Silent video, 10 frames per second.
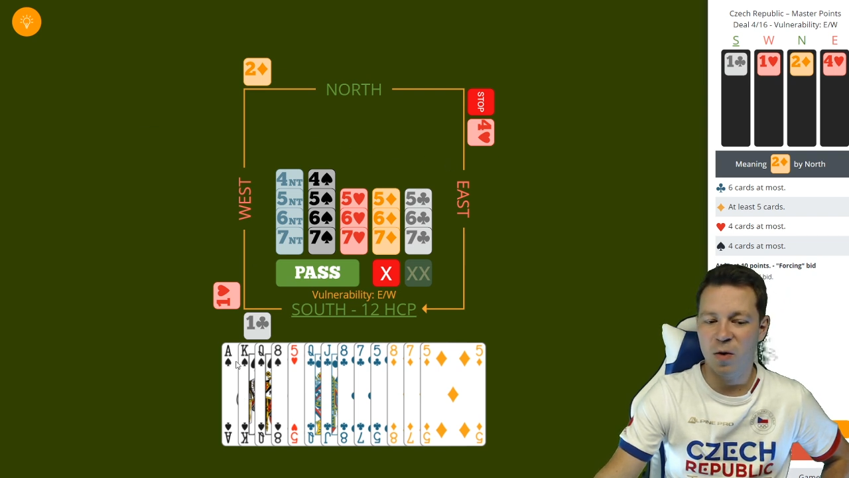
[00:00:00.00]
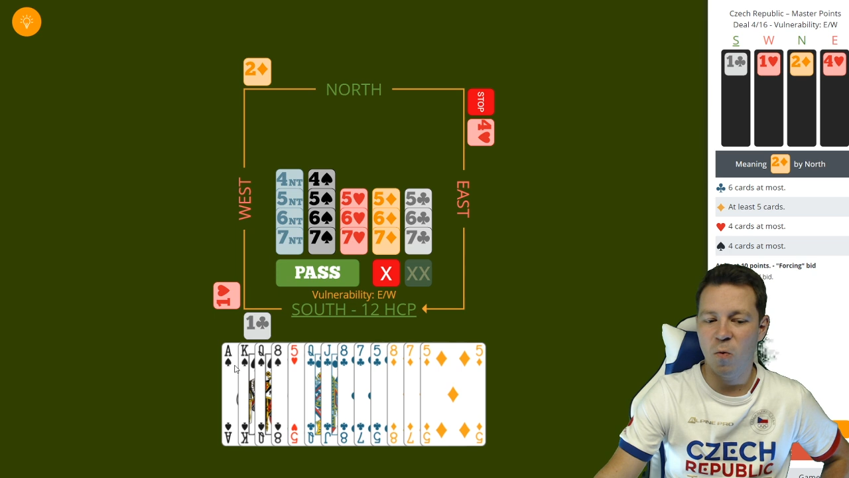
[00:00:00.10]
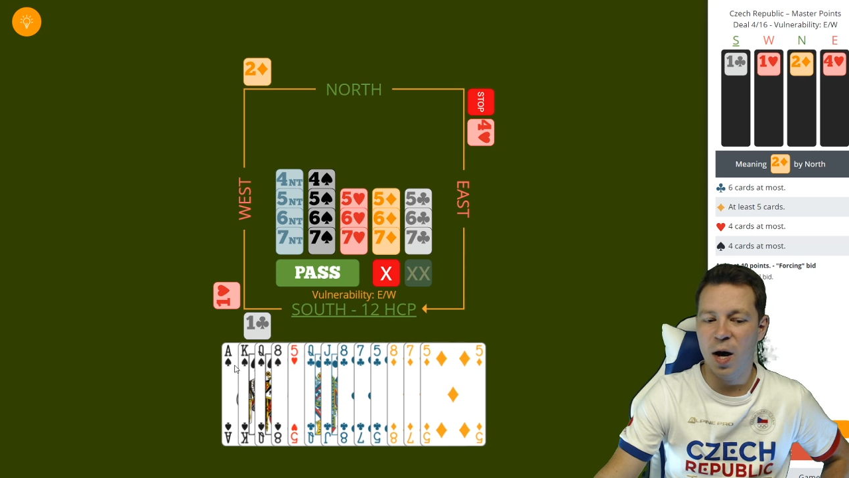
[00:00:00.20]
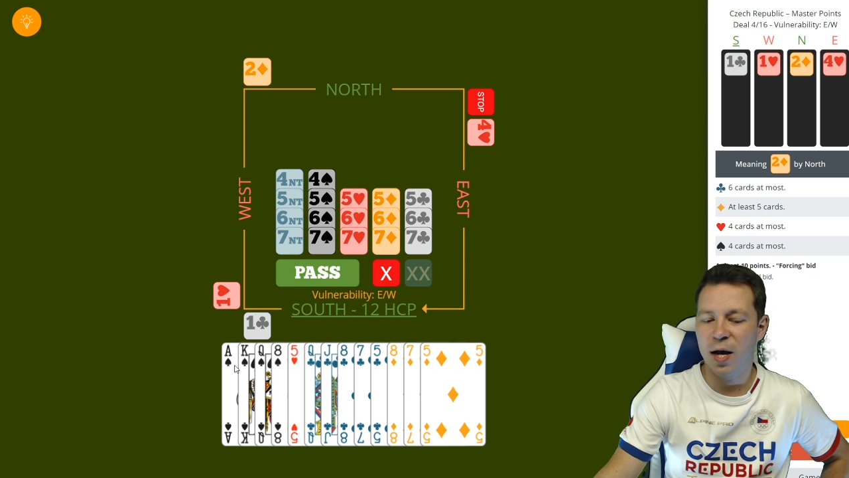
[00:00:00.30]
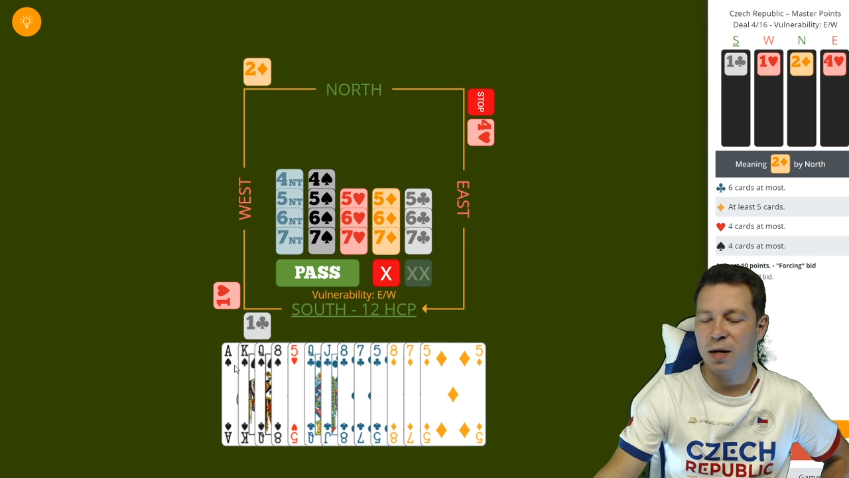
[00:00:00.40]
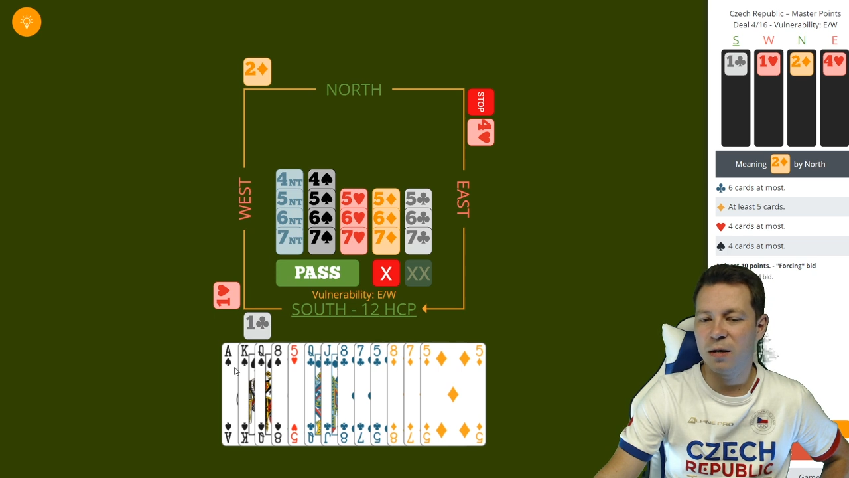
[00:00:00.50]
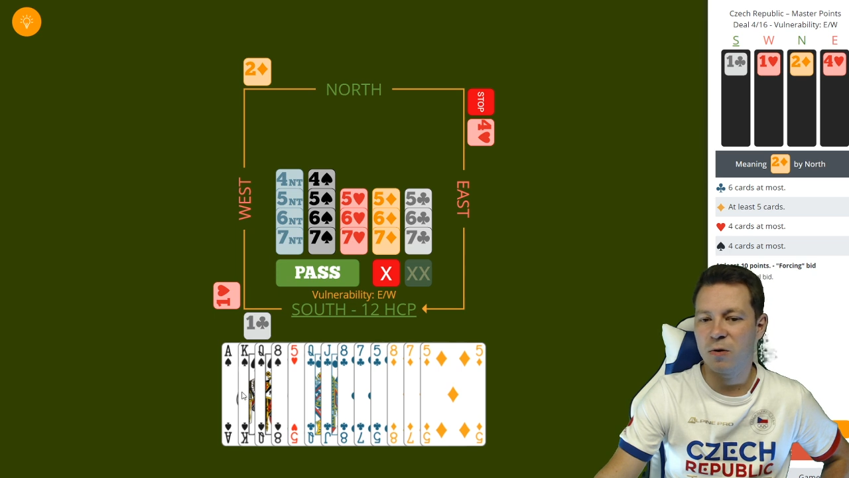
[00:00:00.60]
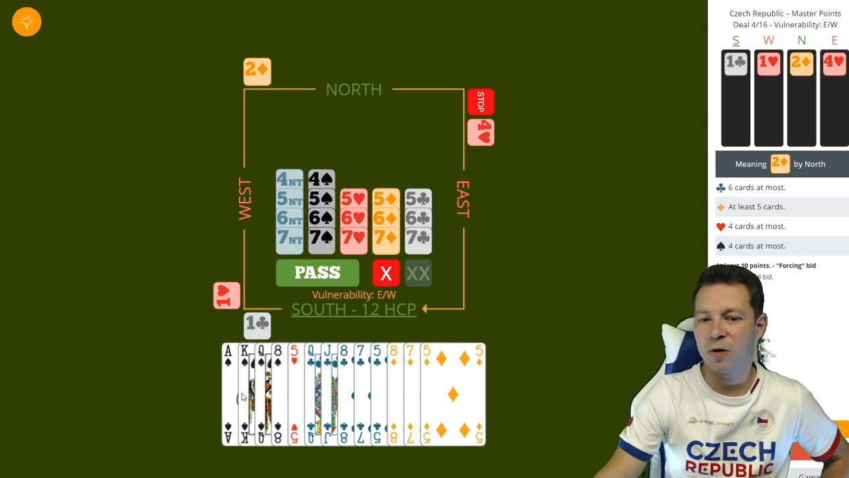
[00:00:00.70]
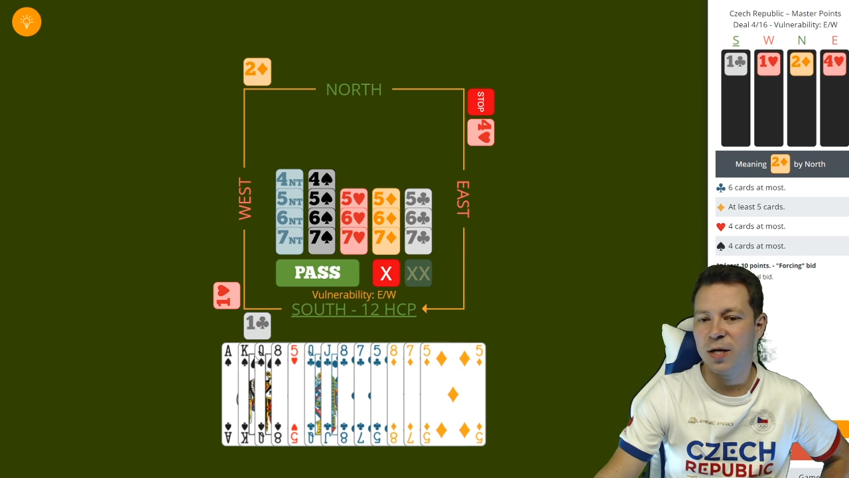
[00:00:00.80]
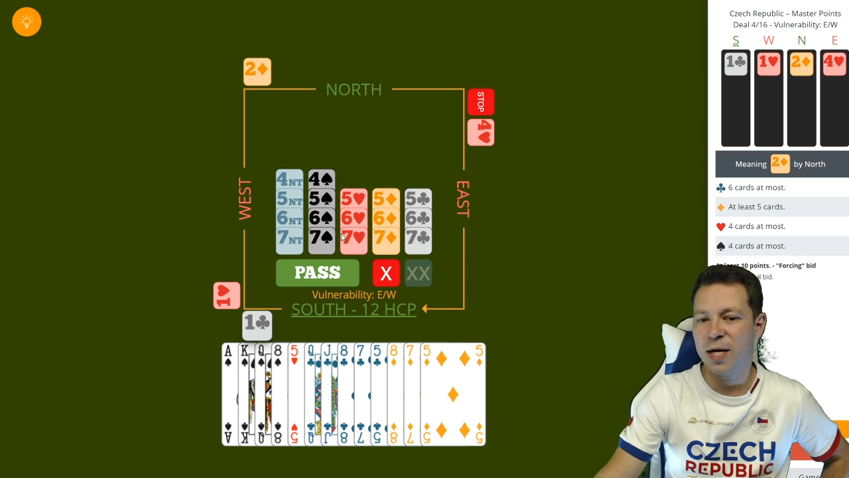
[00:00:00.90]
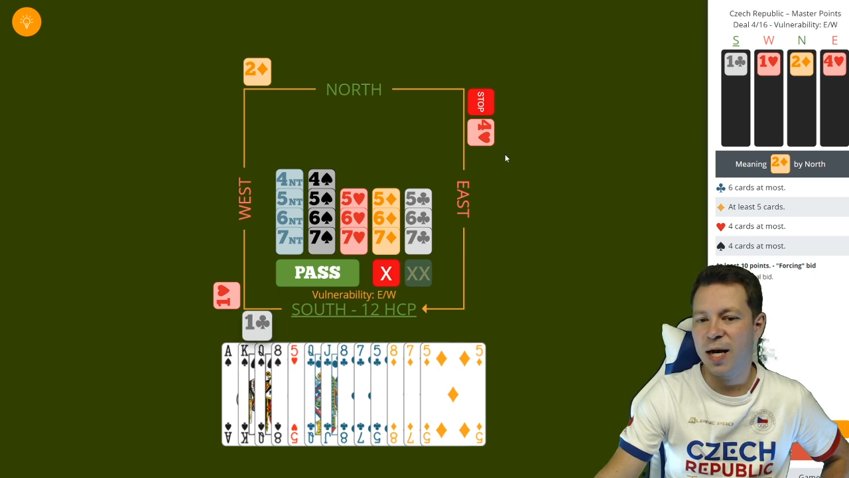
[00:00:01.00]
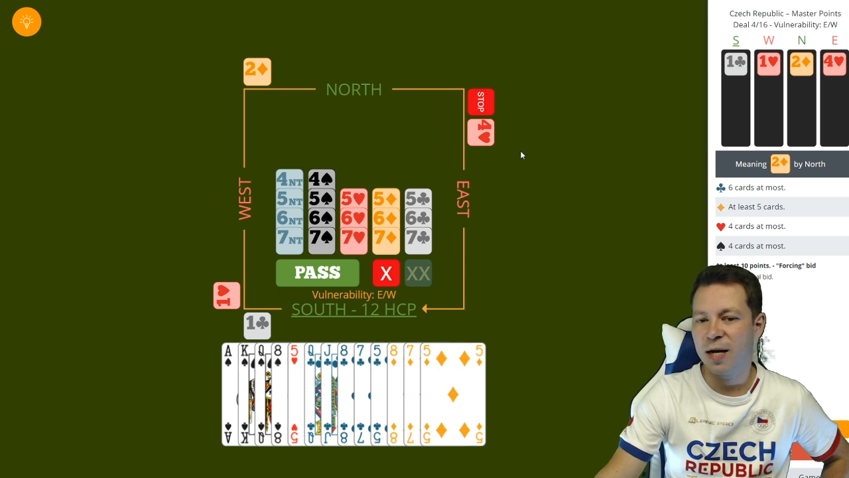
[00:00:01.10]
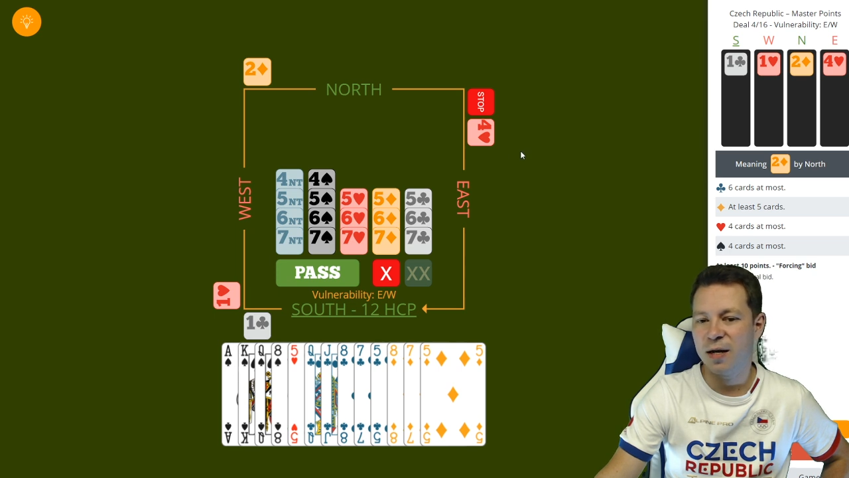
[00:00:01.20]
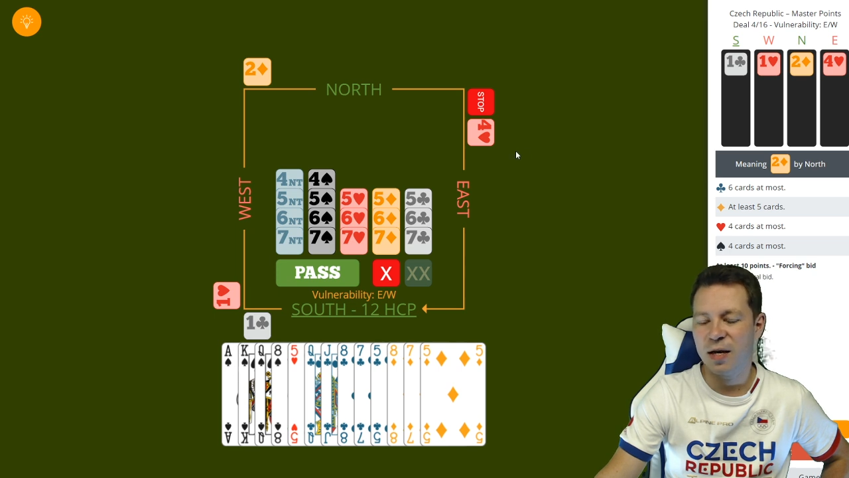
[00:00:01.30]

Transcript: 1 or none